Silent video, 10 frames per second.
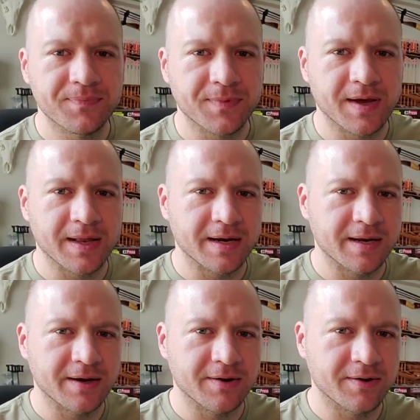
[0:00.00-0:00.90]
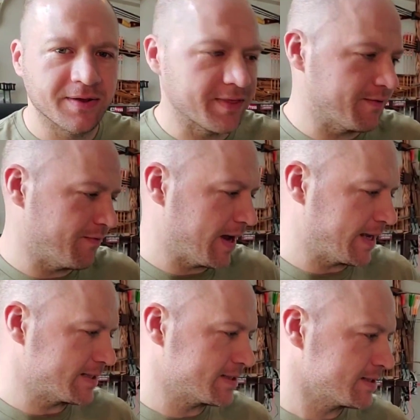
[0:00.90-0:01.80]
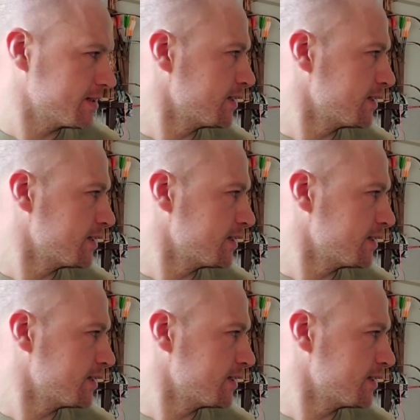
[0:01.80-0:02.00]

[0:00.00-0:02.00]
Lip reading: Got it here in the vise.